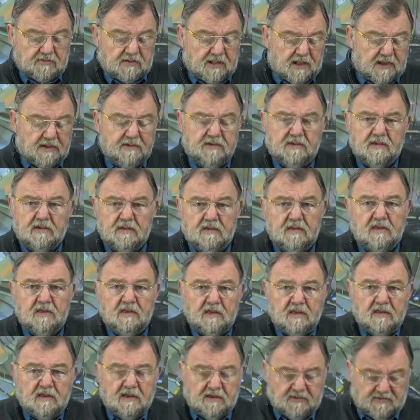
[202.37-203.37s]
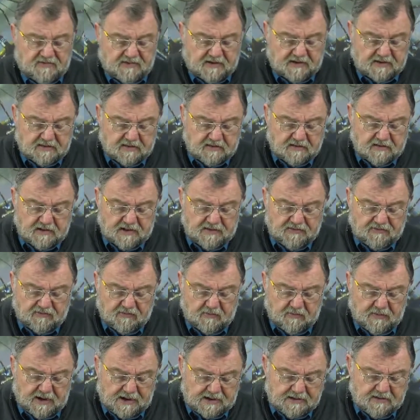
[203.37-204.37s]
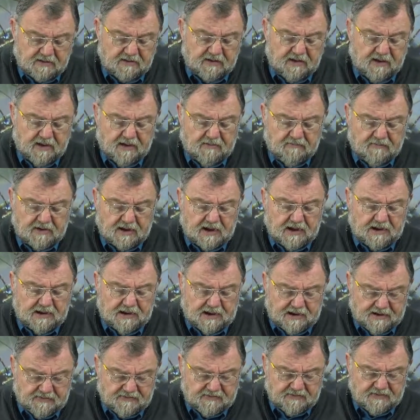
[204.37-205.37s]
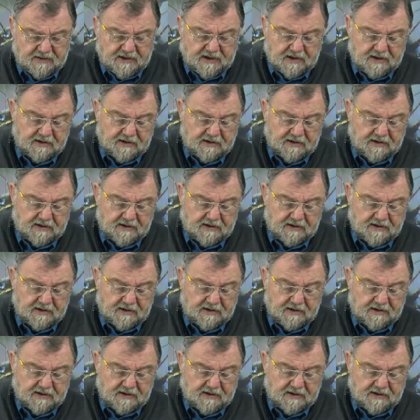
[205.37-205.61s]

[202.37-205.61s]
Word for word: A transformer has naturally an iron core.